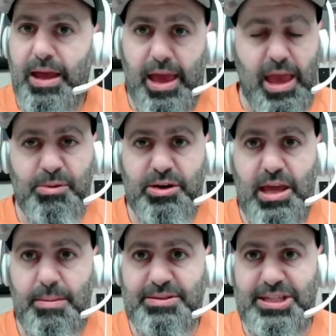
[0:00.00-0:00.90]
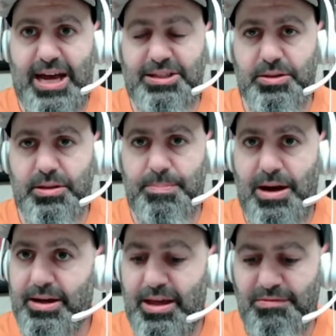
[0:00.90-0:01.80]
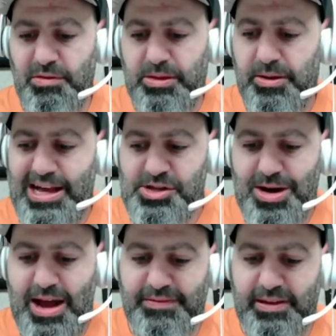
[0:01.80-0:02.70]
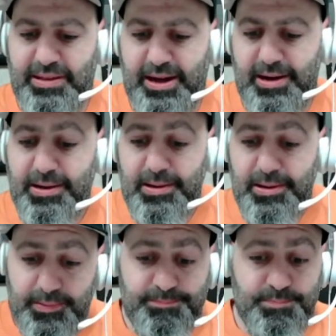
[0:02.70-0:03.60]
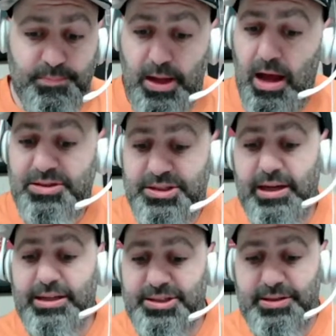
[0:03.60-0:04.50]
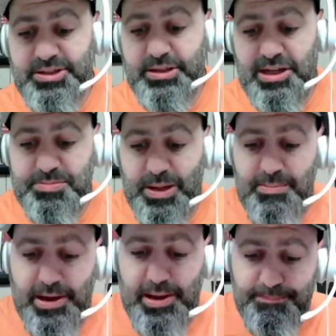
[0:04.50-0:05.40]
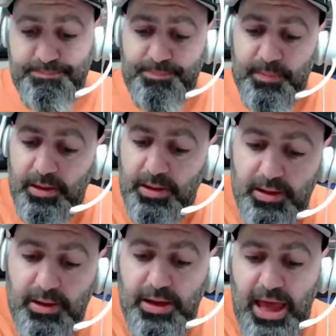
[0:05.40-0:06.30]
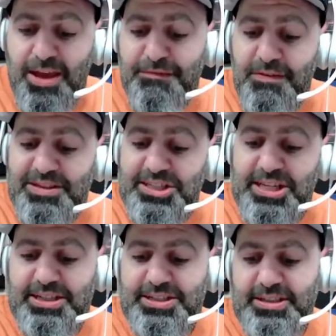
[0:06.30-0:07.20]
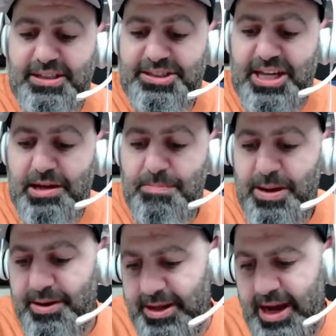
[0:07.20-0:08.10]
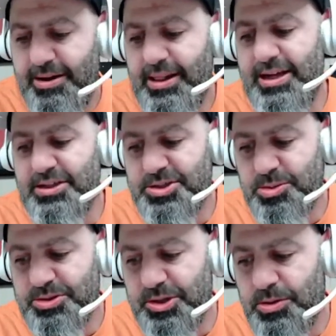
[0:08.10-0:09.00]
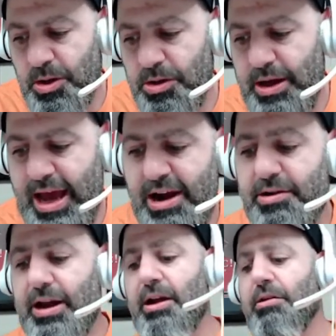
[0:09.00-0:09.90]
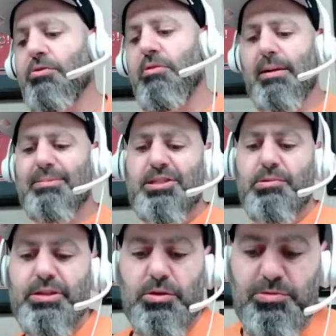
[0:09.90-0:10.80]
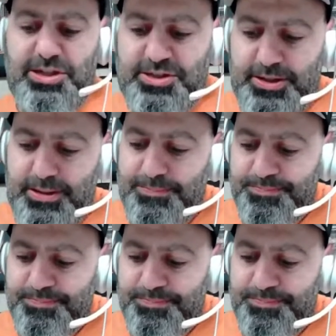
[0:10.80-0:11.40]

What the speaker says: Able to keep his eyes on the puck, even with all that traffic there. It was nice. It was a nice play by him. 8:56 into the second period, Carolina scores a goal. Eric Robinson with the wrister.